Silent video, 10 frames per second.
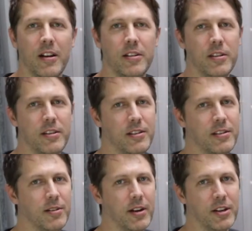So this
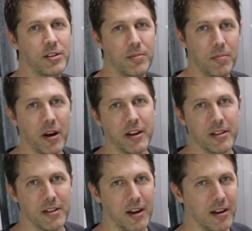is not actually my
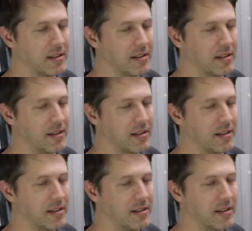guitar.